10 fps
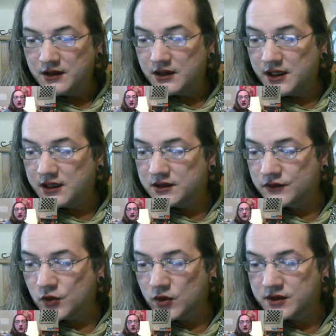And of
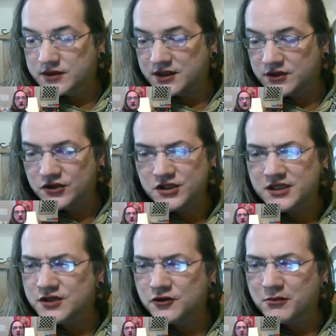course,
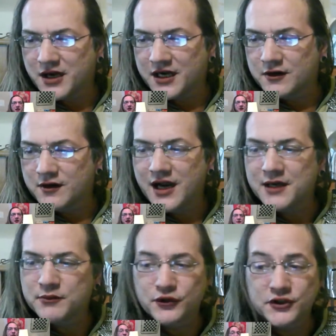just a reminder, I
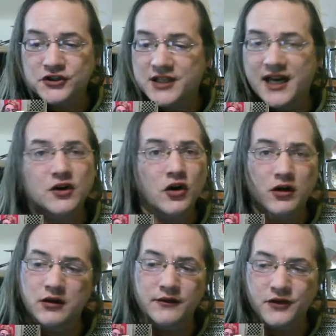appreciate
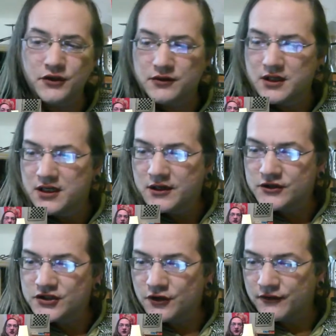all of you
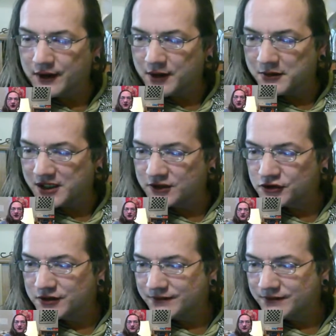so very much.